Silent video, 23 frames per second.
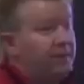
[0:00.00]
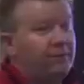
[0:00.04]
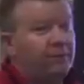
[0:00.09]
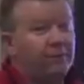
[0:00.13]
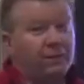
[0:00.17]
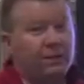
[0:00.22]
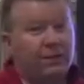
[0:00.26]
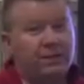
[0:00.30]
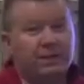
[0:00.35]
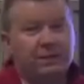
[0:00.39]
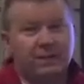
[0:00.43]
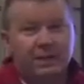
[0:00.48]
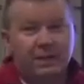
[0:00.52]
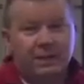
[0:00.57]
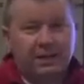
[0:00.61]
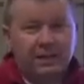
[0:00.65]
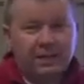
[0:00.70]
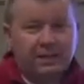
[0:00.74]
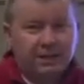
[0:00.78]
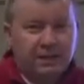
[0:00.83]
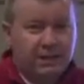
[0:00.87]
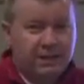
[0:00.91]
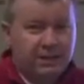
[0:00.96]
for us, like
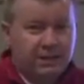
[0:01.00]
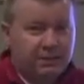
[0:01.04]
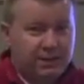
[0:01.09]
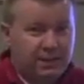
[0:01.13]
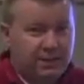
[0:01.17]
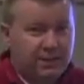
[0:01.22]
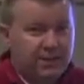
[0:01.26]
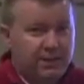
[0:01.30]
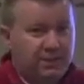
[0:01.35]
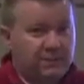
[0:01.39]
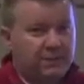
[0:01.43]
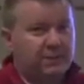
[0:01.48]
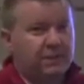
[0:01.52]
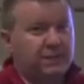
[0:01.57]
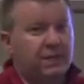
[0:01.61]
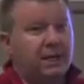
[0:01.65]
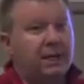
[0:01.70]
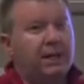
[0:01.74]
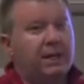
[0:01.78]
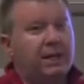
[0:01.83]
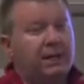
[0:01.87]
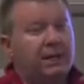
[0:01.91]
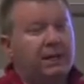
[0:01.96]
in spacecraft
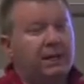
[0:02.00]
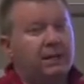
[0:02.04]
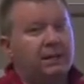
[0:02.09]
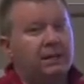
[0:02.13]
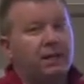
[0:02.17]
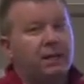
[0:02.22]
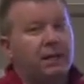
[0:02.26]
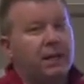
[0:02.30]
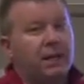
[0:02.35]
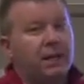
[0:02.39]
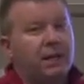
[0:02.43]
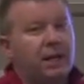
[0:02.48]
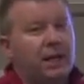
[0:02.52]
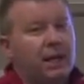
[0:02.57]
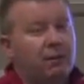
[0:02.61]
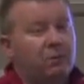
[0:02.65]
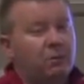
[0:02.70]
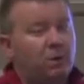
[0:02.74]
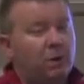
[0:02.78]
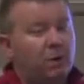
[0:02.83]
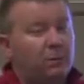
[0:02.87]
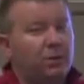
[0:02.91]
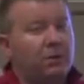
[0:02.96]
design
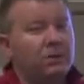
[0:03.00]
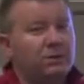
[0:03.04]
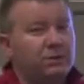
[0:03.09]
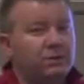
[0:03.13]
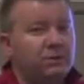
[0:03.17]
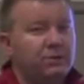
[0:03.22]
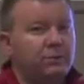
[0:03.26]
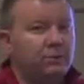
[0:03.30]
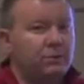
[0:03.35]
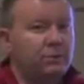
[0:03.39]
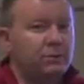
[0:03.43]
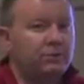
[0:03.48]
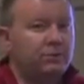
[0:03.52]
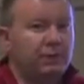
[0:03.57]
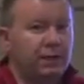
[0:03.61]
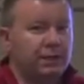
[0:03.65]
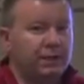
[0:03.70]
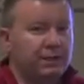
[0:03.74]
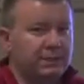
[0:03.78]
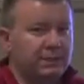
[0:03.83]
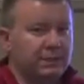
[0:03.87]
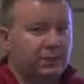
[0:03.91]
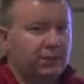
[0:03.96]
and what most of you will do
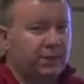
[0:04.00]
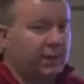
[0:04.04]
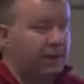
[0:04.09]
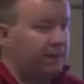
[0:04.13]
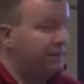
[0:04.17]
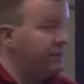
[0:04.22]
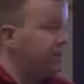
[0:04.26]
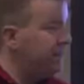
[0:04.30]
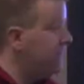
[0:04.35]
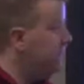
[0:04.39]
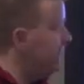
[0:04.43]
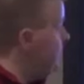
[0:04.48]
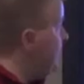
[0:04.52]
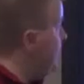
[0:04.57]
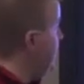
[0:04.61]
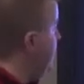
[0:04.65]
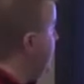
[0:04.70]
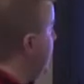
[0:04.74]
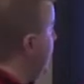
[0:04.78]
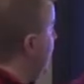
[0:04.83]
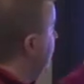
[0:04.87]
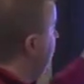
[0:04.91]
next year in IPT,